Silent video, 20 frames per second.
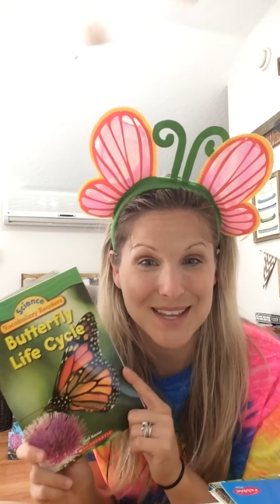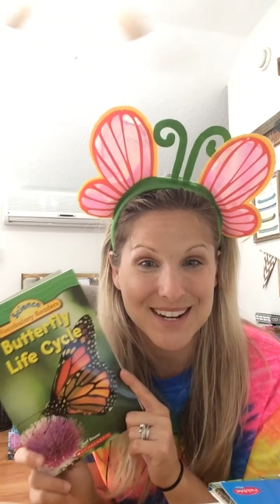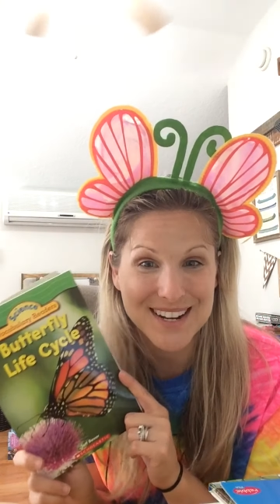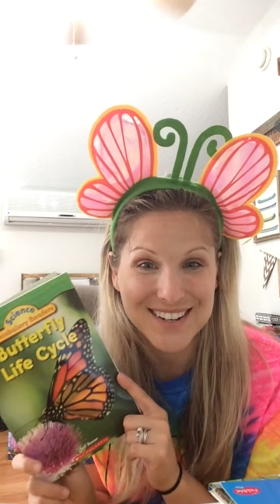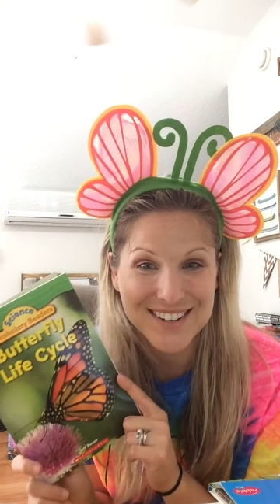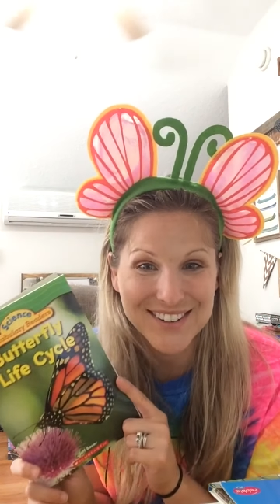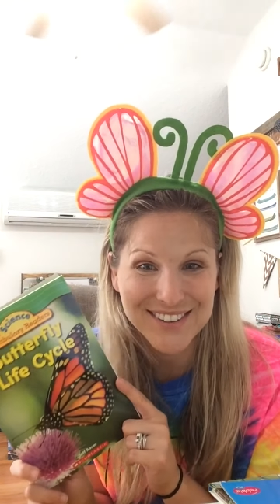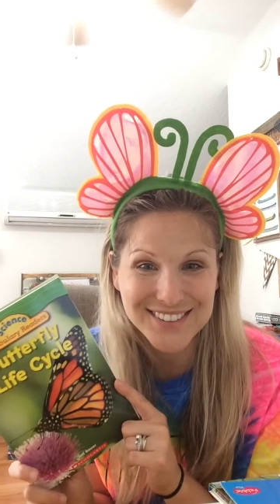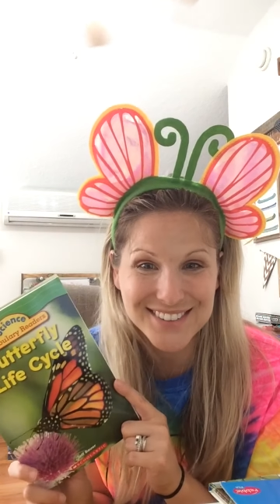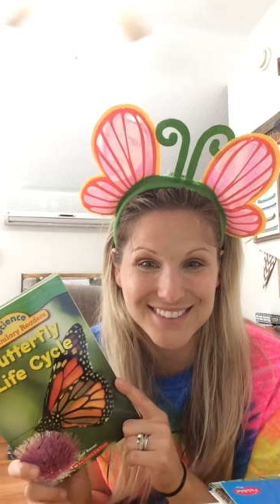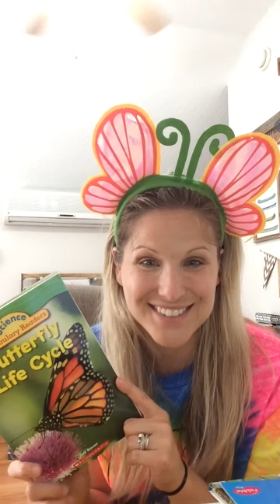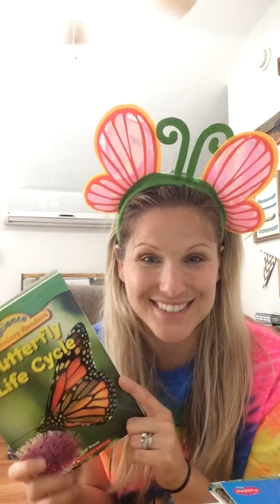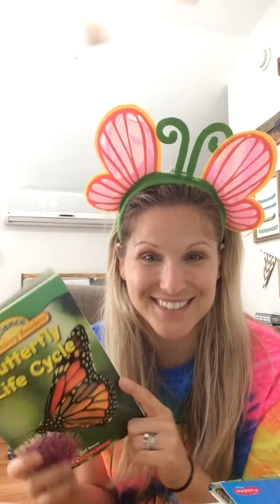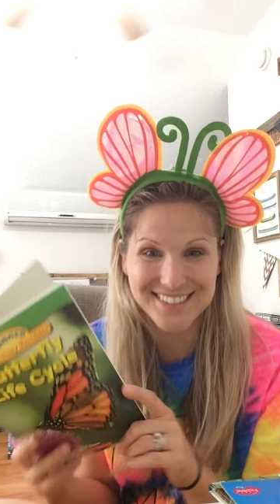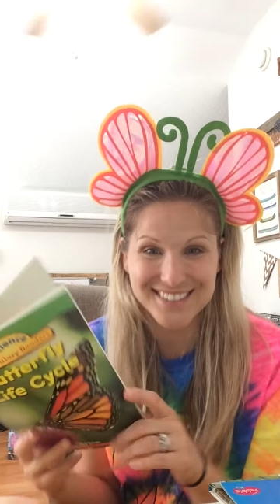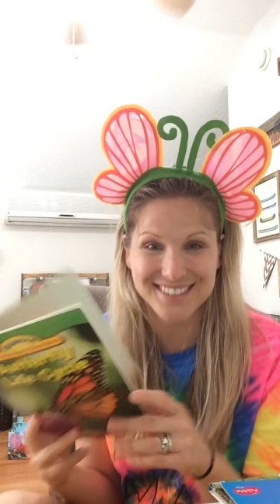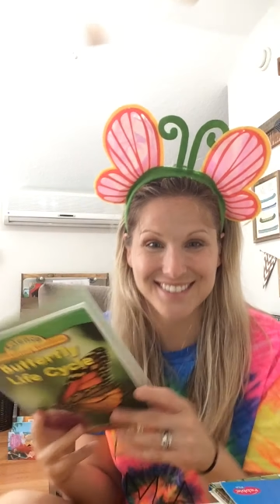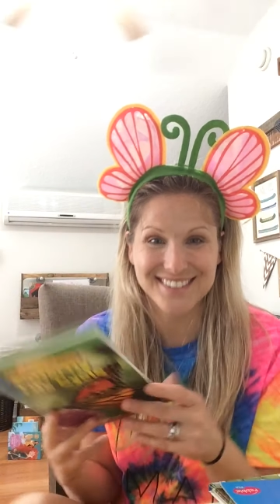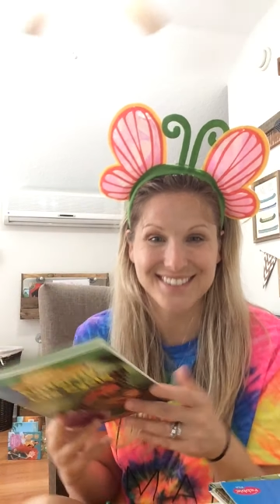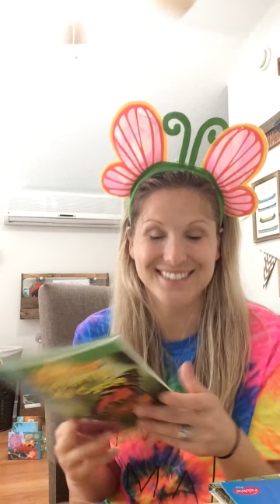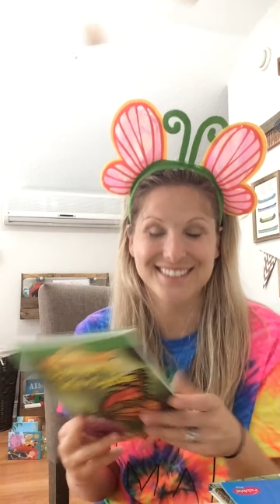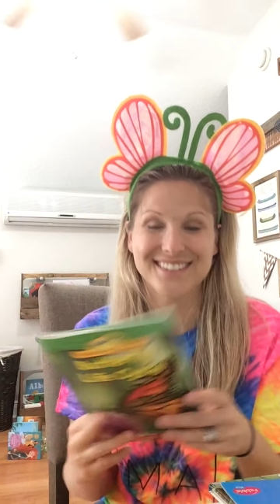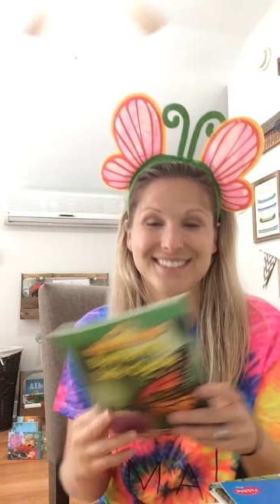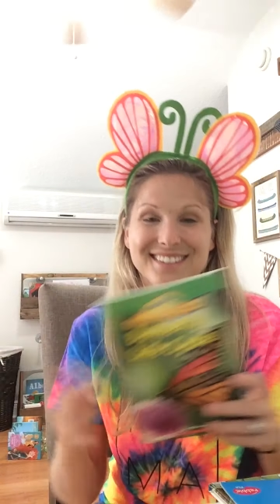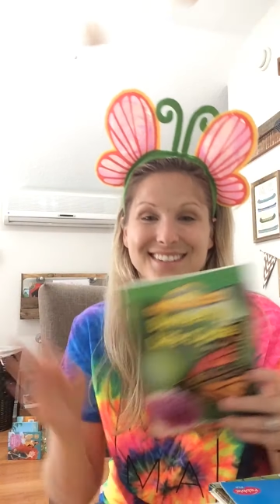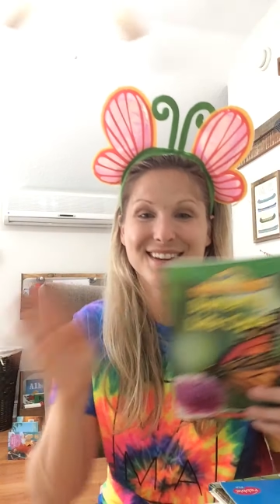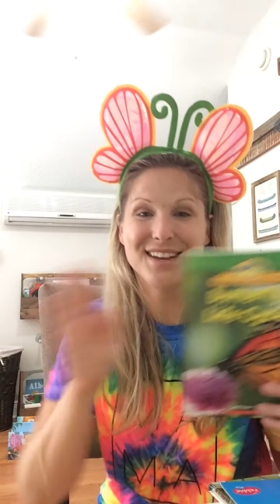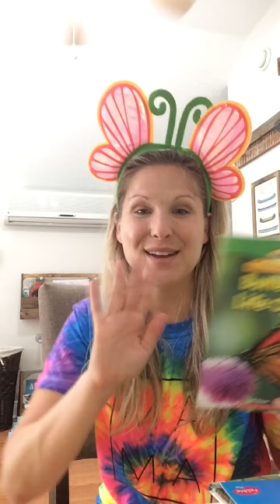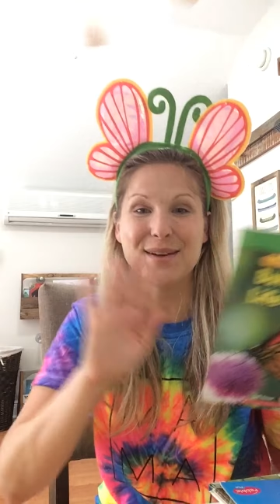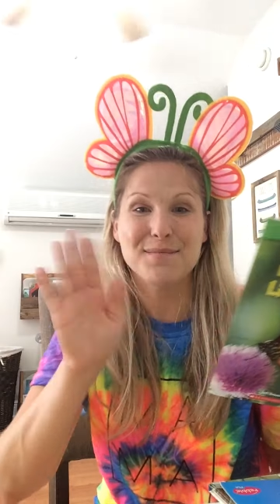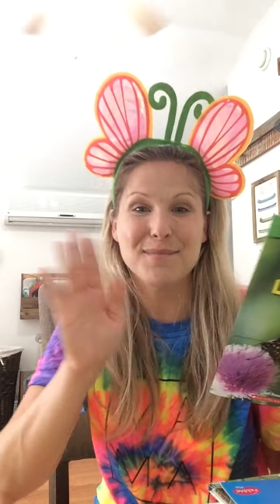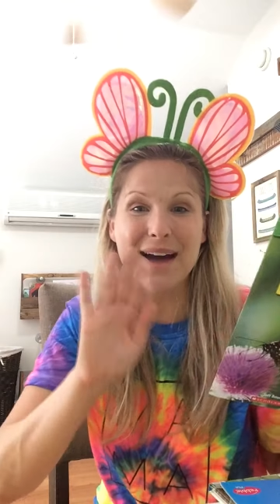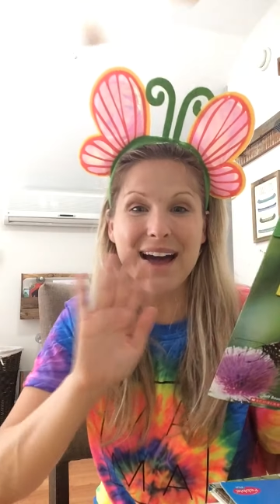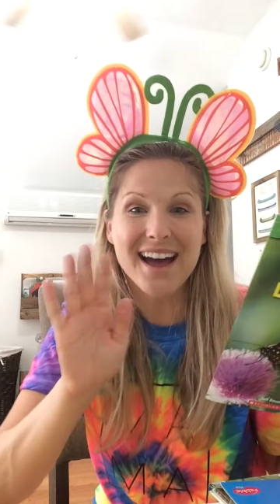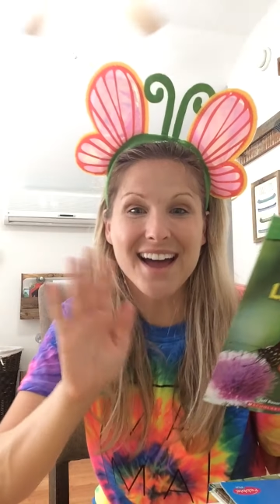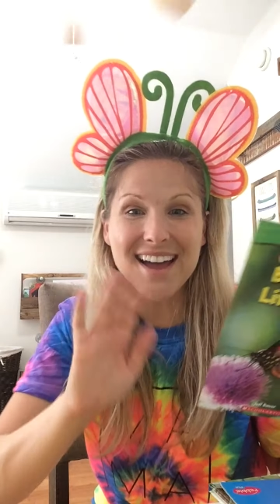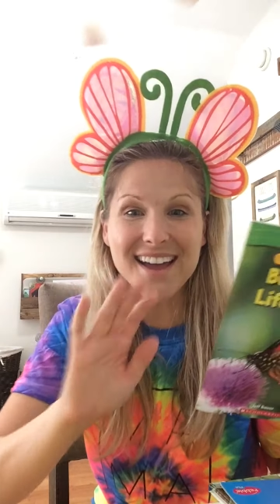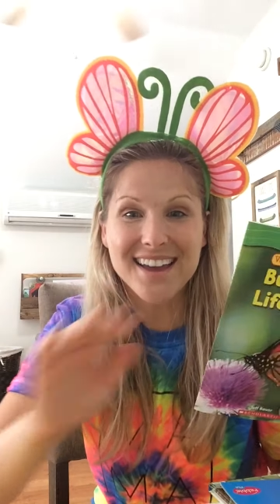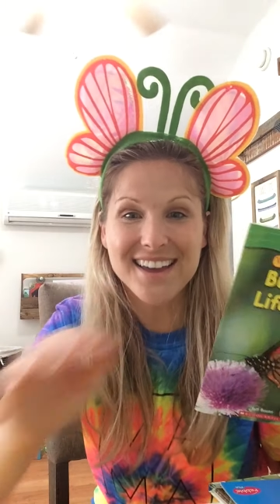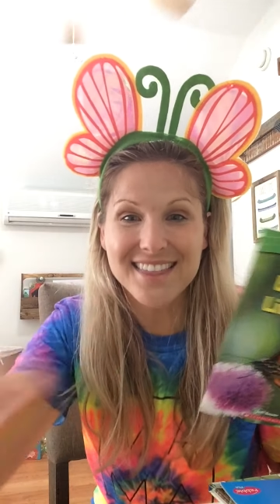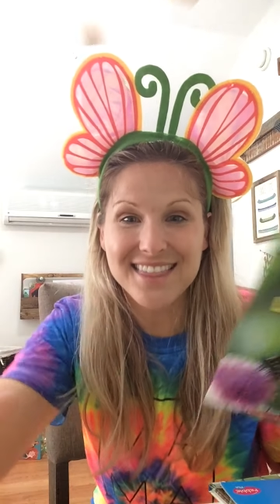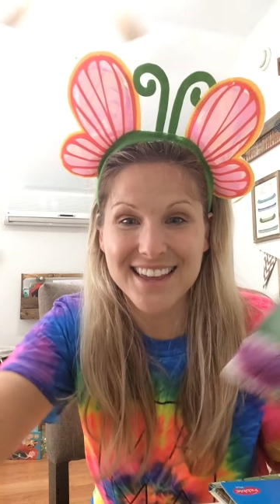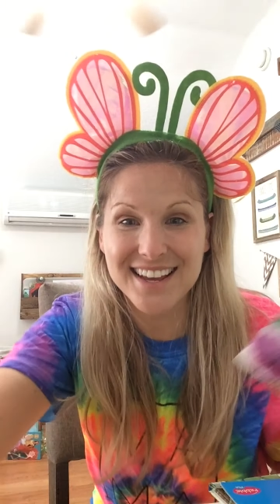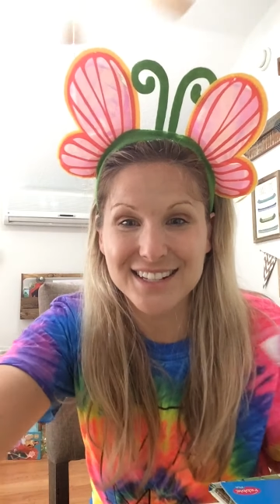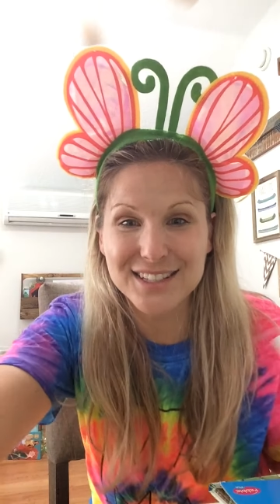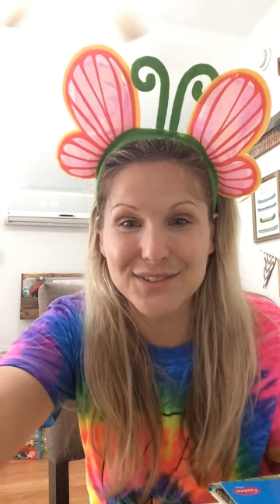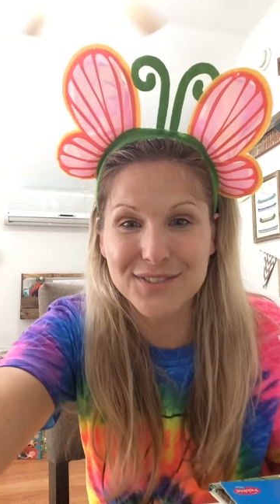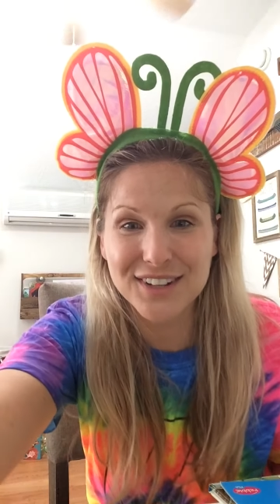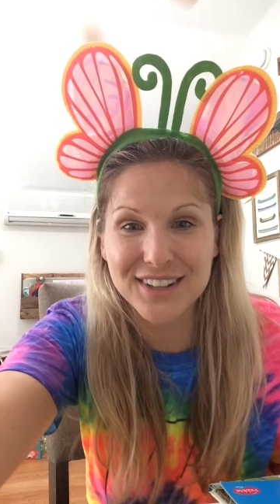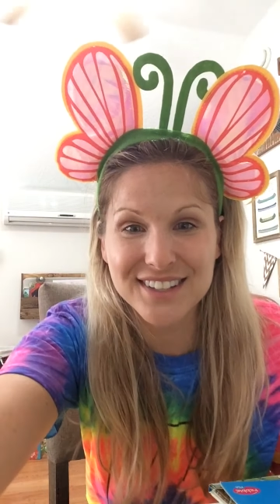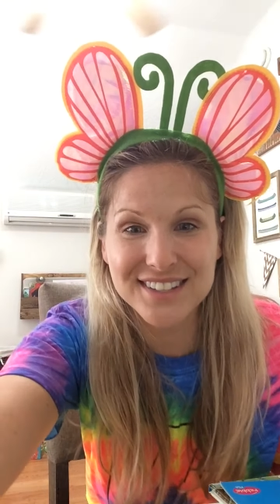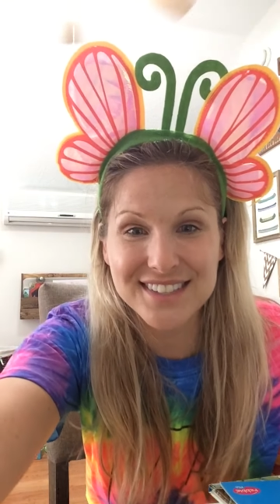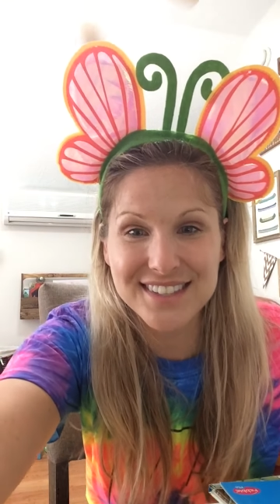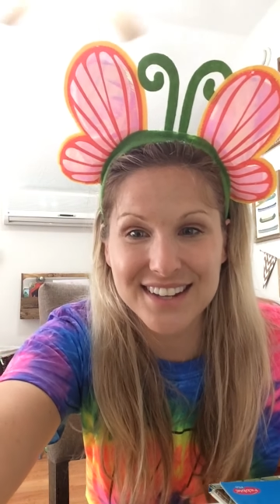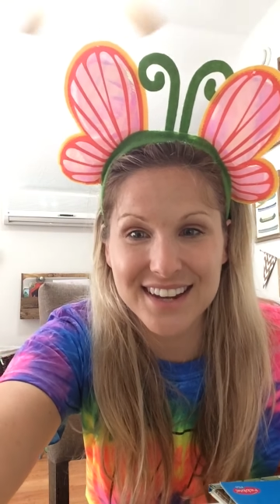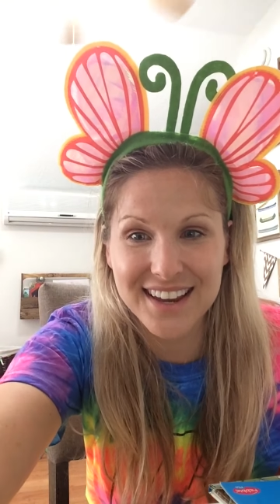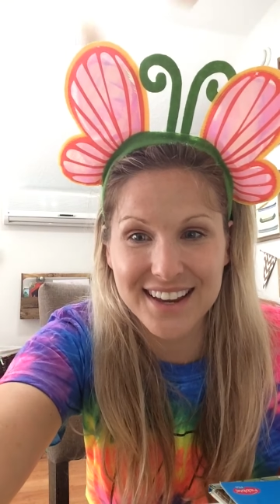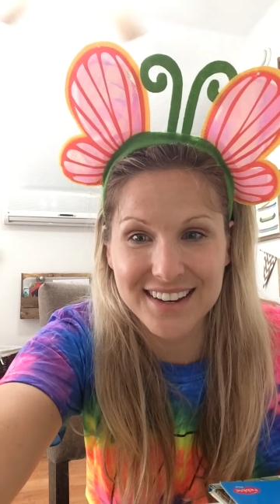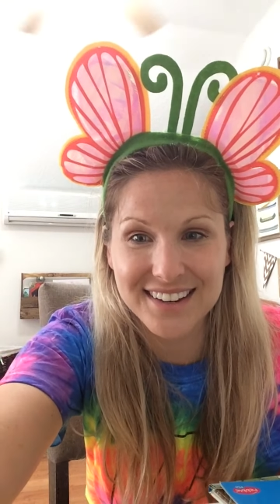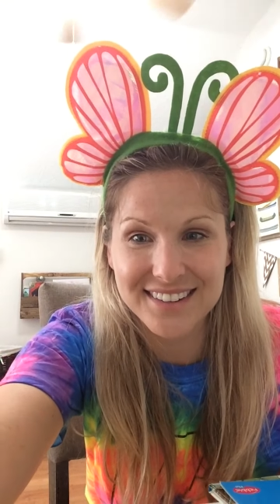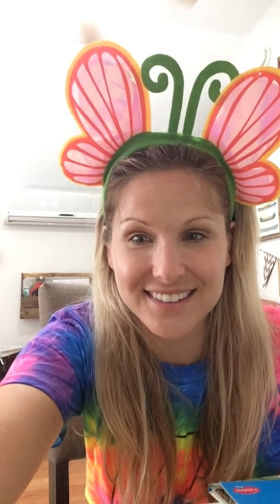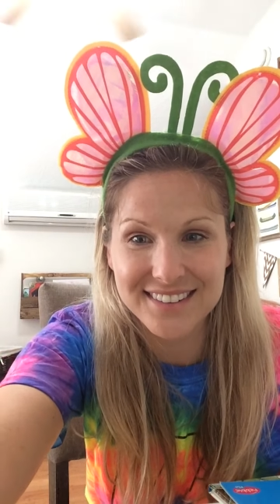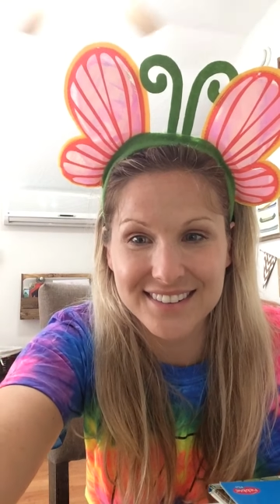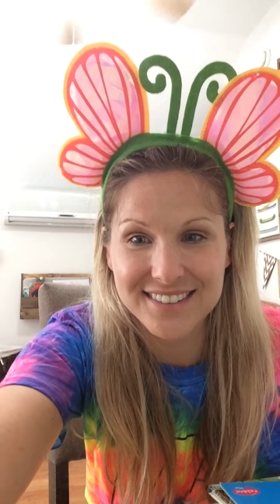an adult. Bye. Thanks for listening.